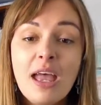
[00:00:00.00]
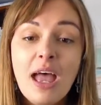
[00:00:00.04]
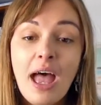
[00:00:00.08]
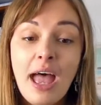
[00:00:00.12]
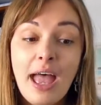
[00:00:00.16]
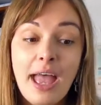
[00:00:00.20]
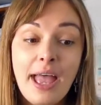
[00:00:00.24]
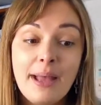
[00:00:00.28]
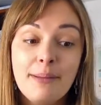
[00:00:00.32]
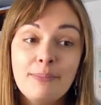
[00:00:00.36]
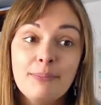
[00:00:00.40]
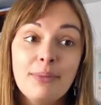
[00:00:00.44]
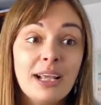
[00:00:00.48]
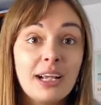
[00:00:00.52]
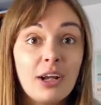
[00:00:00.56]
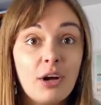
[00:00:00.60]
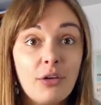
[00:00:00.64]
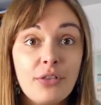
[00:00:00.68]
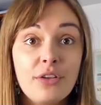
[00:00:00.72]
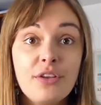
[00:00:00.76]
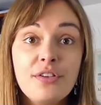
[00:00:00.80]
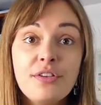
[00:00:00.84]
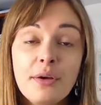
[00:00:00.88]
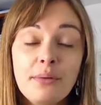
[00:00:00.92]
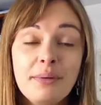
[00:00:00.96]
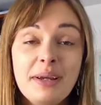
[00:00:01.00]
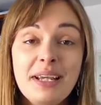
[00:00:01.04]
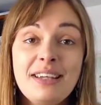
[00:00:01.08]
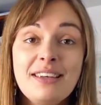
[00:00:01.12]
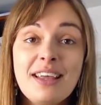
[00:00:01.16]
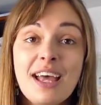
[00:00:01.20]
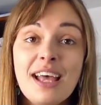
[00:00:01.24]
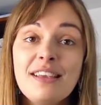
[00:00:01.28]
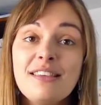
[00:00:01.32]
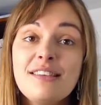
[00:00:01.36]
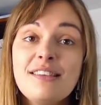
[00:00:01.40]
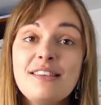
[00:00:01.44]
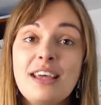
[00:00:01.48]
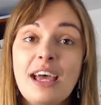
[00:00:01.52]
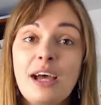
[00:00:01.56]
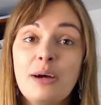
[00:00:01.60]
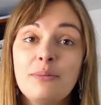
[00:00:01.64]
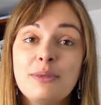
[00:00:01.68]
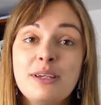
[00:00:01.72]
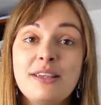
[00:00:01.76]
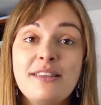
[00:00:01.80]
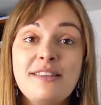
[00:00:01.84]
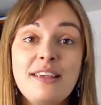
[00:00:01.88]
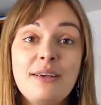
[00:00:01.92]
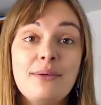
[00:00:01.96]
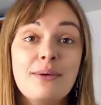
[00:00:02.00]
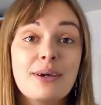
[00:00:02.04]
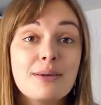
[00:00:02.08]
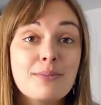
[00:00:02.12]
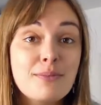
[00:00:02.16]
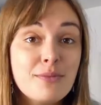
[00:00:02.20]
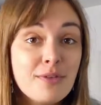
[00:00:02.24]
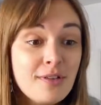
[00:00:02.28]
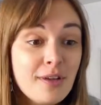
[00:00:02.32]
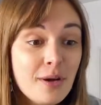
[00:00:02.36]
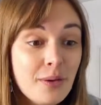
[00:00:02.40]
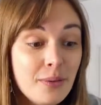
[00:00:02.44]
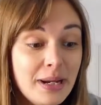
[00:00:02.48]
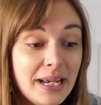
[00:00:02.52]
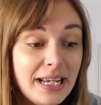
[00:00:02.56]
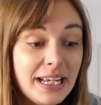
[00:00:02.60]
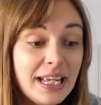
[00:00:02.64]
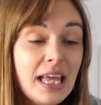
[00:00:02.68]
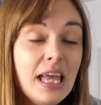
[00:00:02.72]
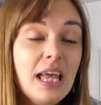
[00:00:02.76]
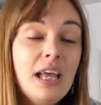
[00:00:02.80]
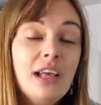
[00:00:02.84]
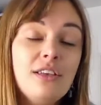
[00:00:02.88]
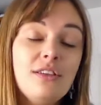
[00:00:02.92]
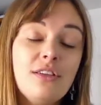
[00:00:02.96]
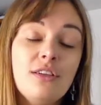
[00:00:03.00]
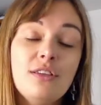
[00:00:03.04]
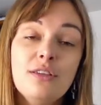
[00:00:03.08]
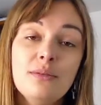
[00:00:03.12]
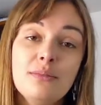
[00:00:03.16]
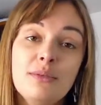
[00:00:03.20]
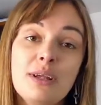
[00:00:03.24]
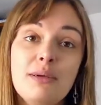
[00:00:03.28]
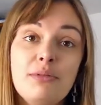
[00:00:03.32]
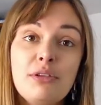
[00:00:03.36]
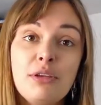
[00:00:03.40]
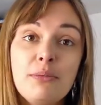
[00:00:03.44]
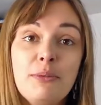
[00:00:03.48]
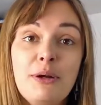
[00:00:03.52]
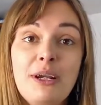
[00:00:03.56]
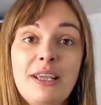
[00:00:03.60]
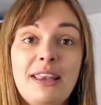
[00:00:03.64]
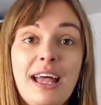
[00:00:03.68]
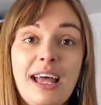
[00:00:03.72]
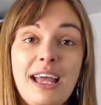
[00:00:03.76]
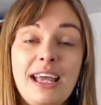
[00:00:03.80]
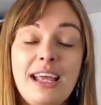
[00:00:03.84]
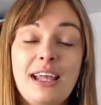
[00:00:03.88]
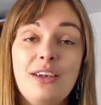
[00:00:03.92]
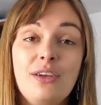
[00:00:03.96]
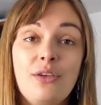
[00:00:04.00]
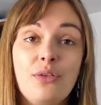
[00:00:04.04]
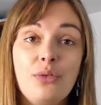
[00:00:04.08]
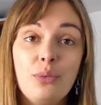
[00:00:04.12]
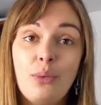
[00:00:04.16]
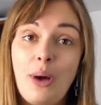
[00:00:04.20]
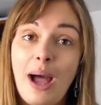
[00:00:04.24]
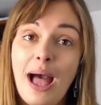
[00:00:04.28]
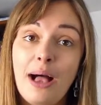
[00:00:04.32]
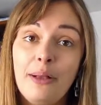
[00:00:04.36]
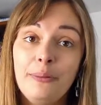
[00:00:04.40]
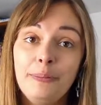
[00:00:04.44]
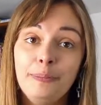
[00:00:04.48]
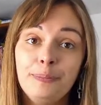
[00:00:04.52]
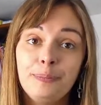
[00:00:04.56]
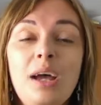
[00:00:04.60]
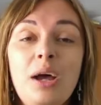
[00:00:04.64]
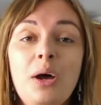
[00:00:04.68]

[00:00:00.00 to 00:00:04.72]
like on the sewing desk to help me see when I'm sewing. So sometimes I bring that in as well.